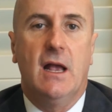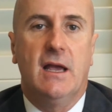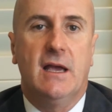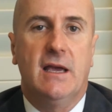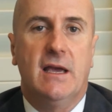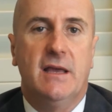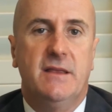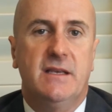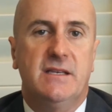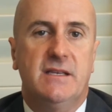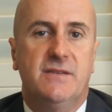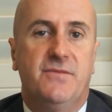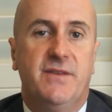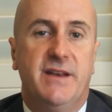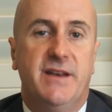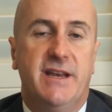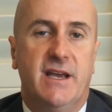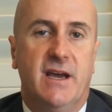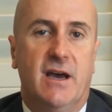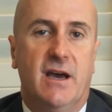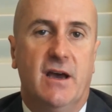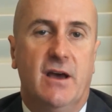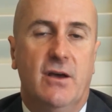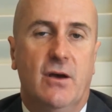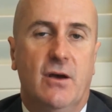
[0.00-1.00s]
In this
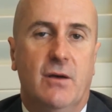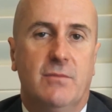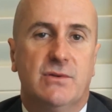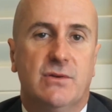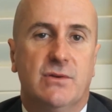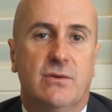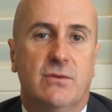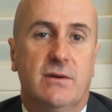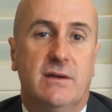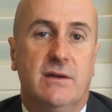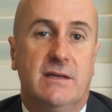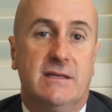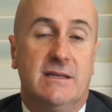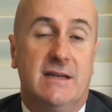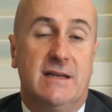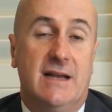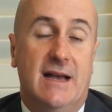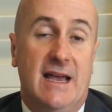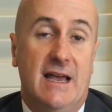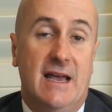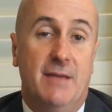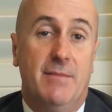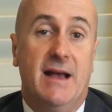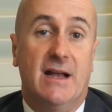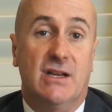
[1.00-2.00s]
video, I'm talking
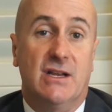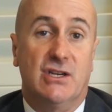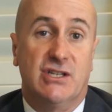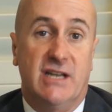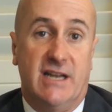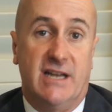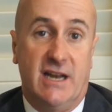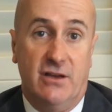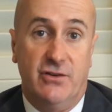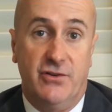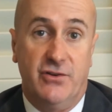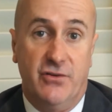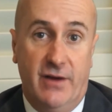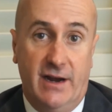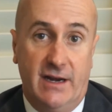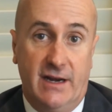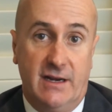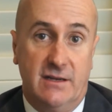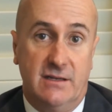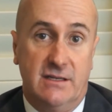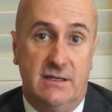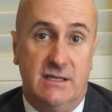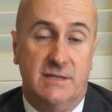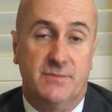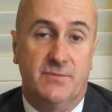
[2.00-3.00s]
today about shadow
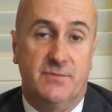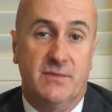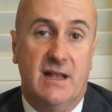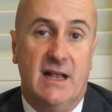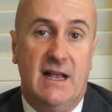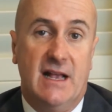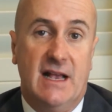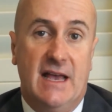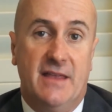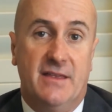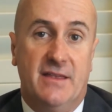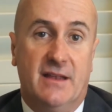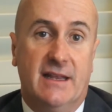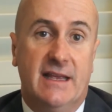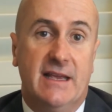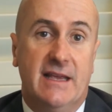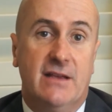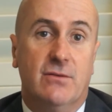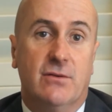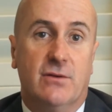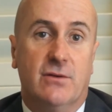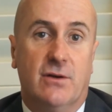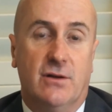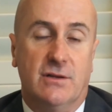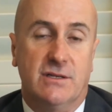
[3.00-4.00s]
directors and the
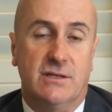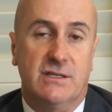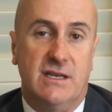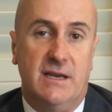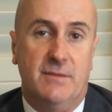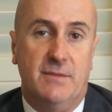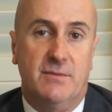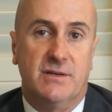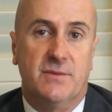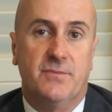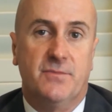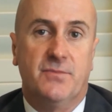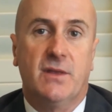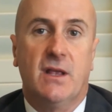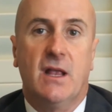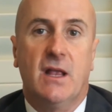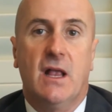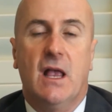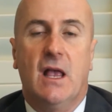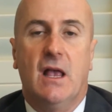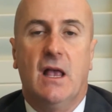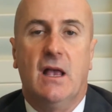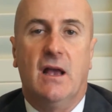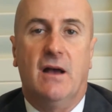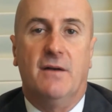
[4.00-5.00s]
legal concept
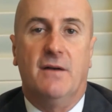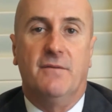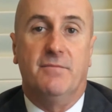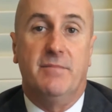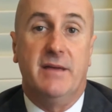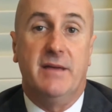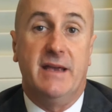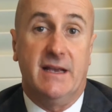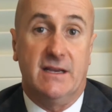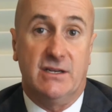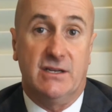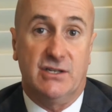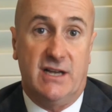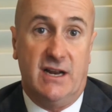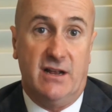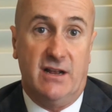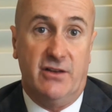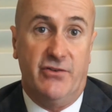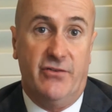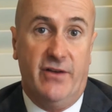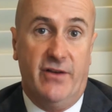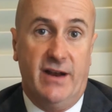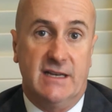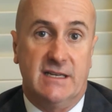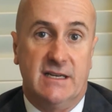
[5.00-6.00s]
of being a shadow
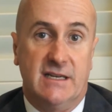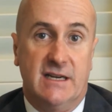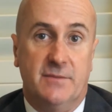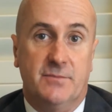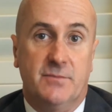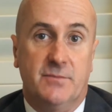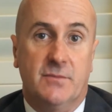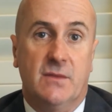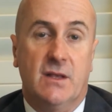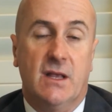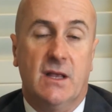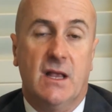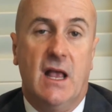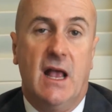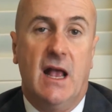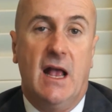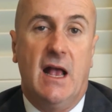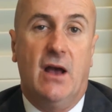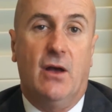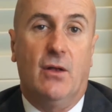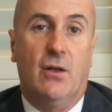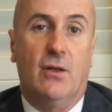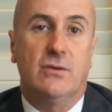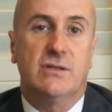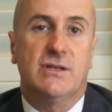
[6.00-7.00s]
director.
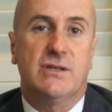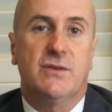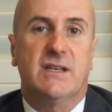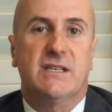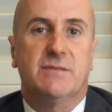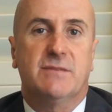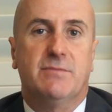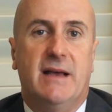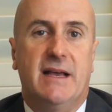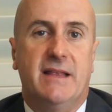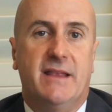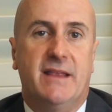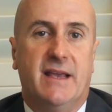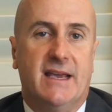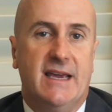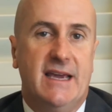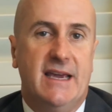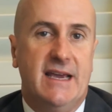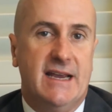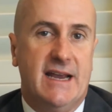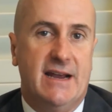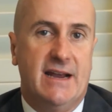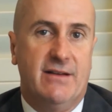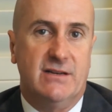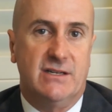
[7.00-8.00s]
I'll also explain the key
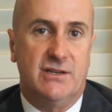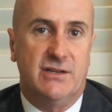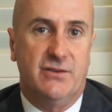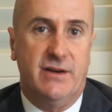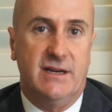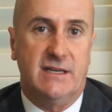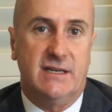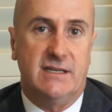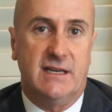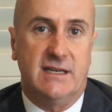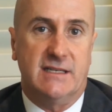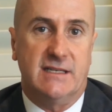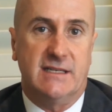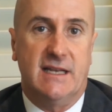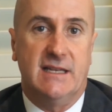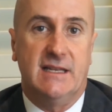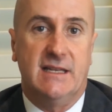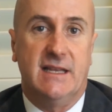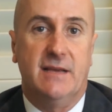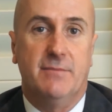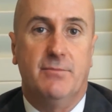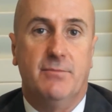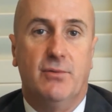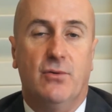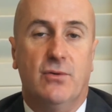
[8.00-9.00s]
characteristics and
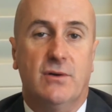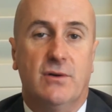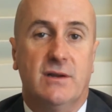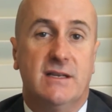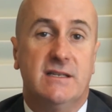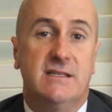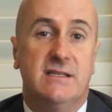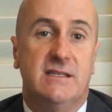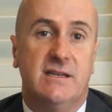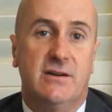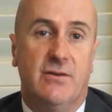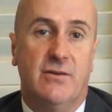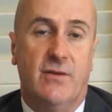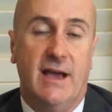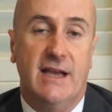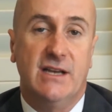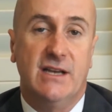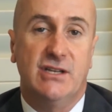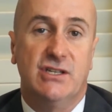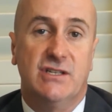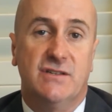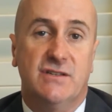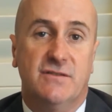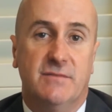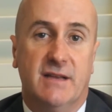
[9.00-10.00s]
the important
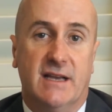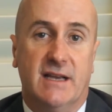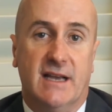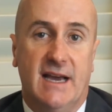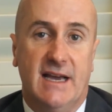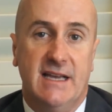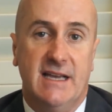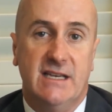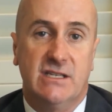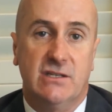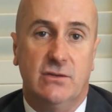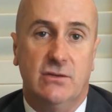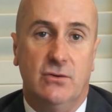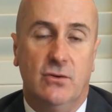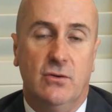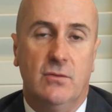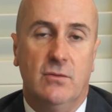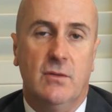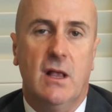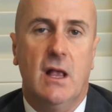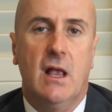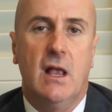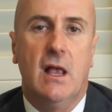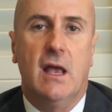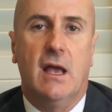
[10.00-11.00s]
considerations from the case law
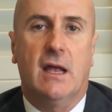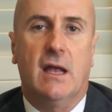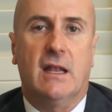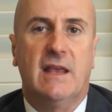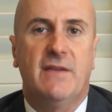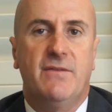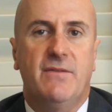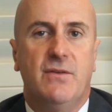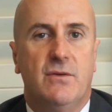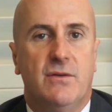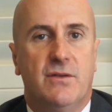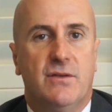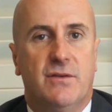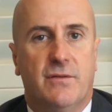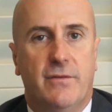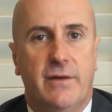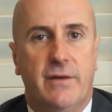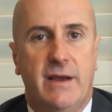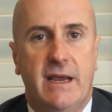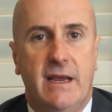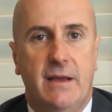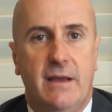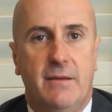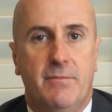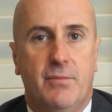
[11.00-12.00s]
and leave you with
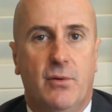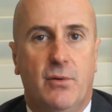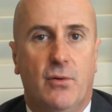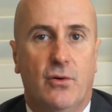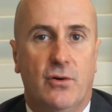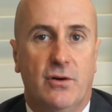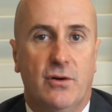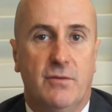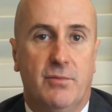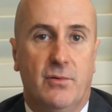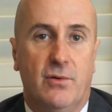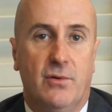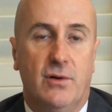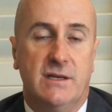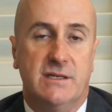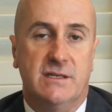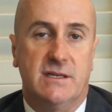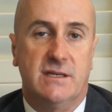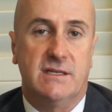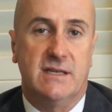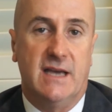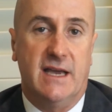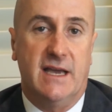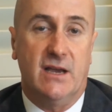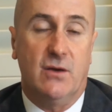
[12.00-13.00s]
3 important points
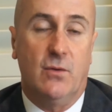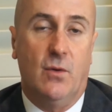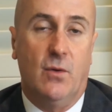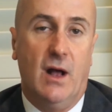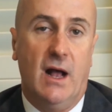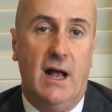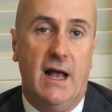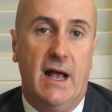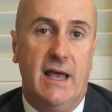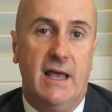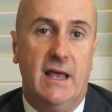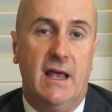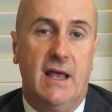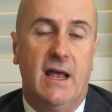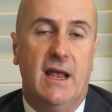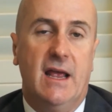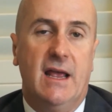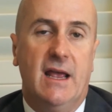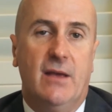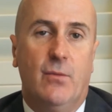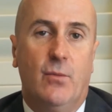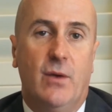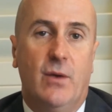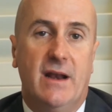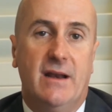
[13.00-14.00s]
to take away
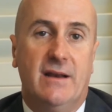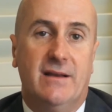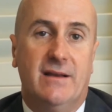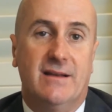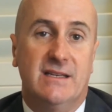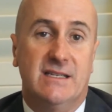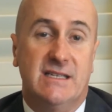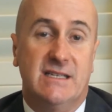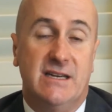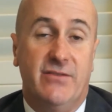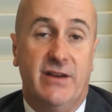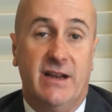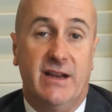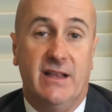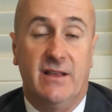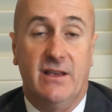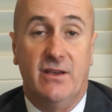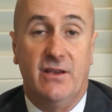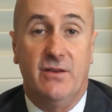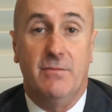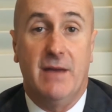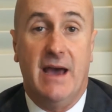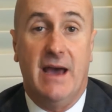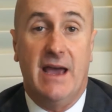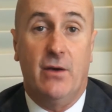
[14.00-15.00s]
when considering that
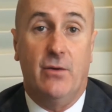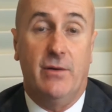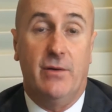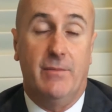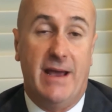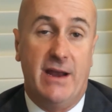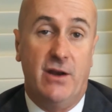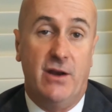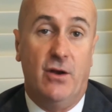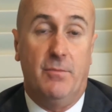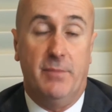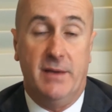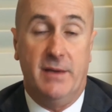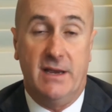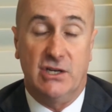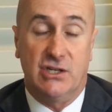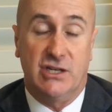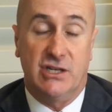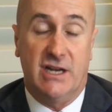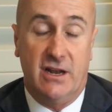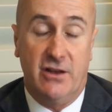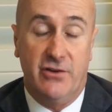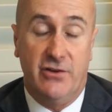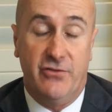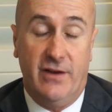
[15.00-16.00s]
you may or may not be a
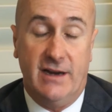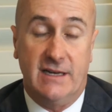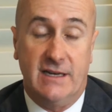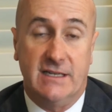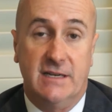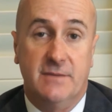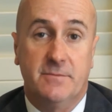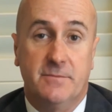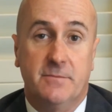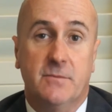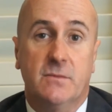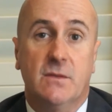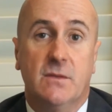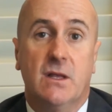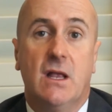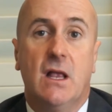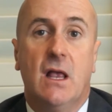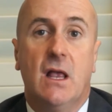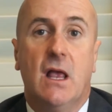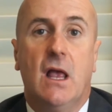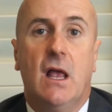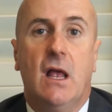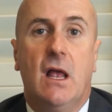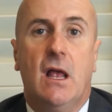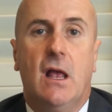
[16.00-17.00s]
shadow director.
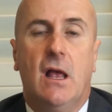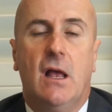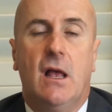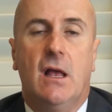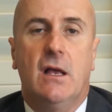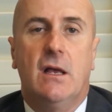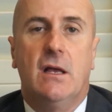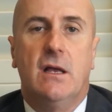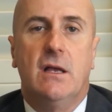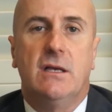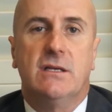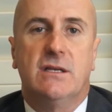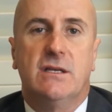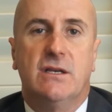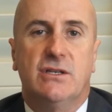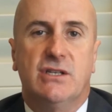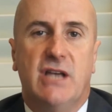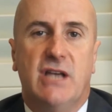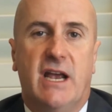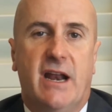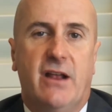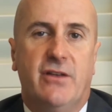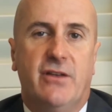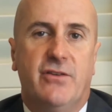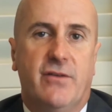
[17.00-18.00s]
So
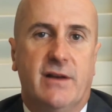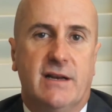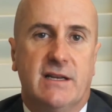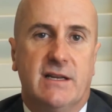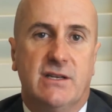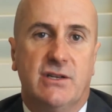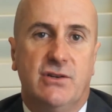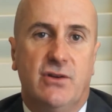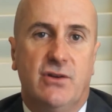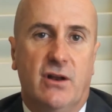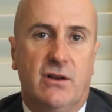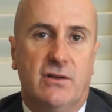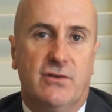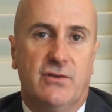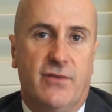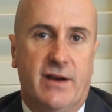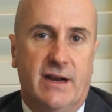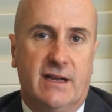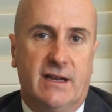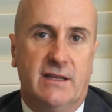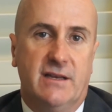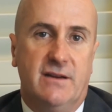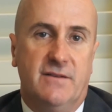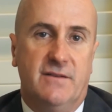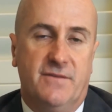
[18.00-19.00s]
shadow directors are not
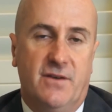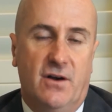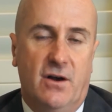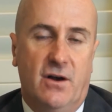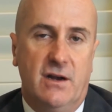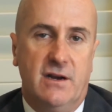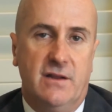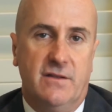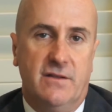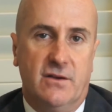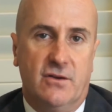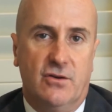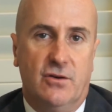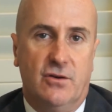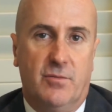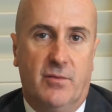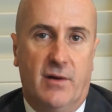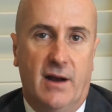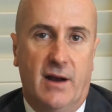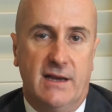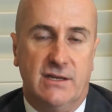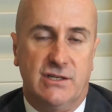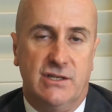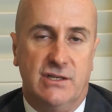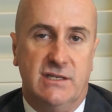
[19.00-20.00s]
directly defined in the
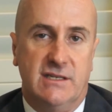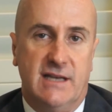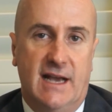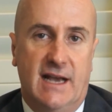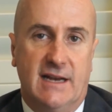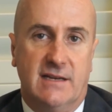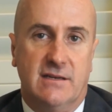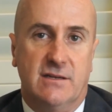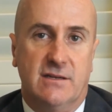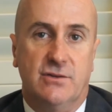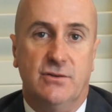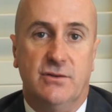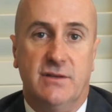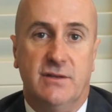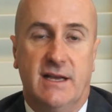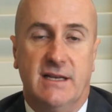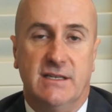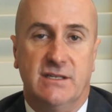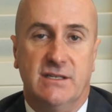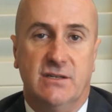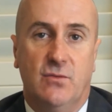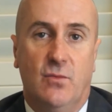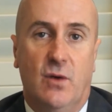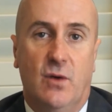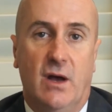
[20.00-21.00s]
Corporations Act
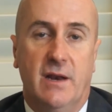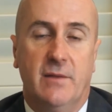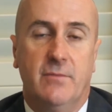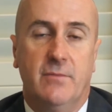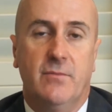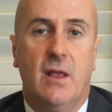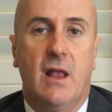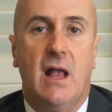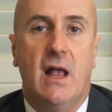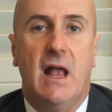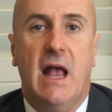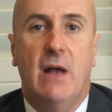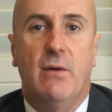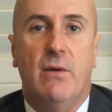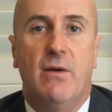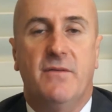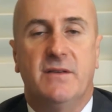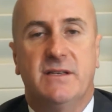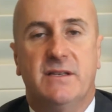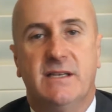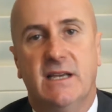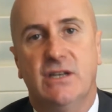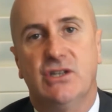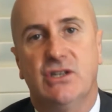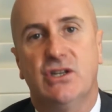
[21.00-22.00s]
2001. However,
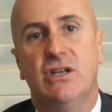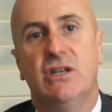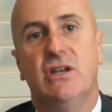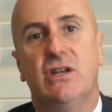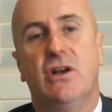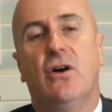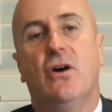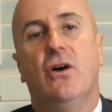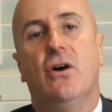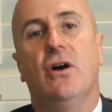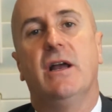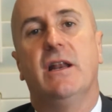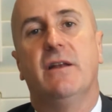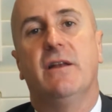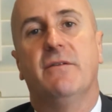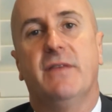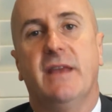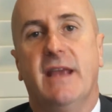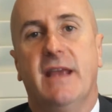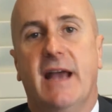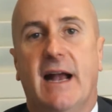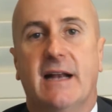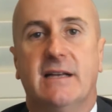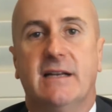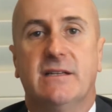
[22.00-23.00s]
Section 9 of
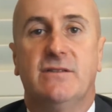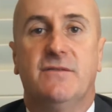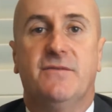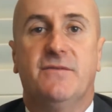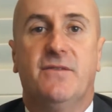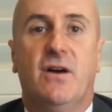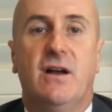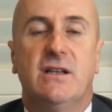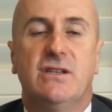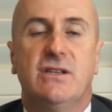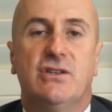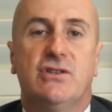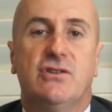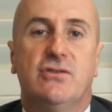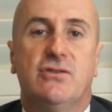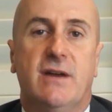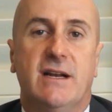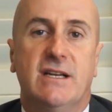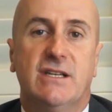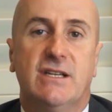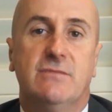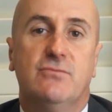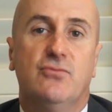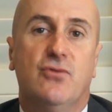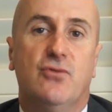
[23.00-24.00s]
the Act defines a
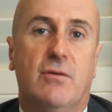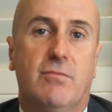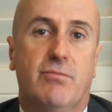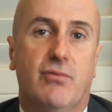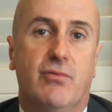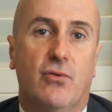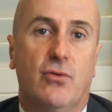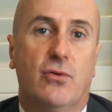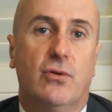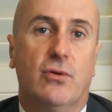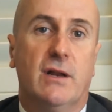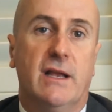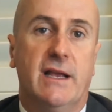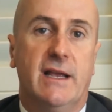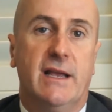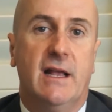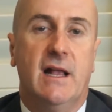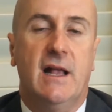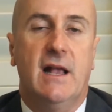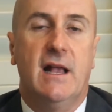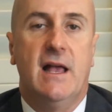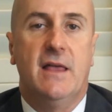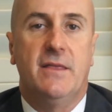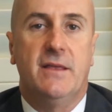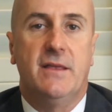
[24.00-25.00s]
director more broadly
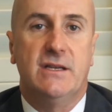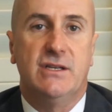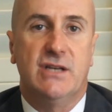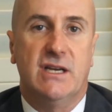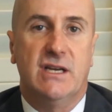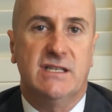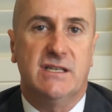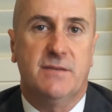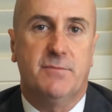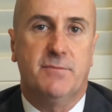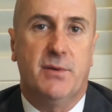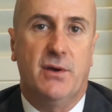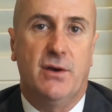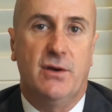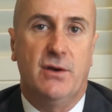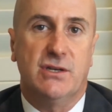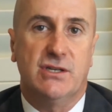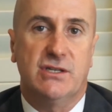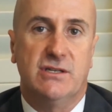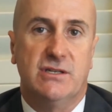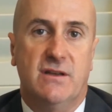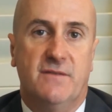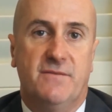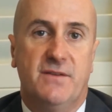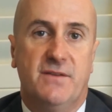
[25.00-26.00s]
than just a
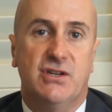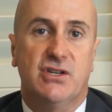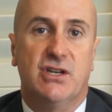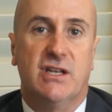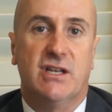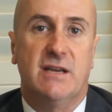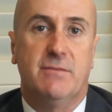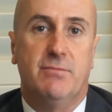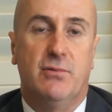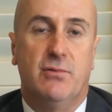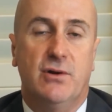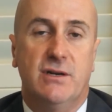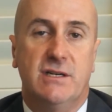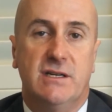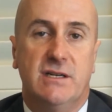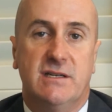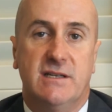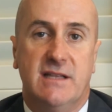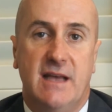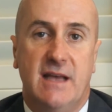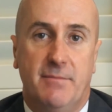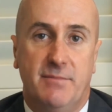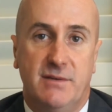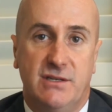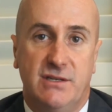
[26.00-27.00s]
person officially appointed to
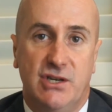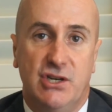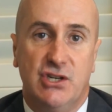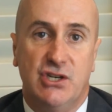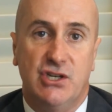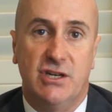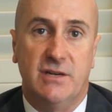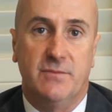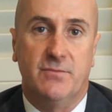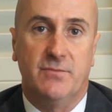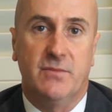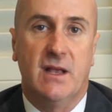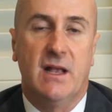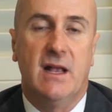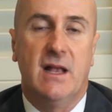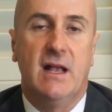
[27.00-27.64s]
that position.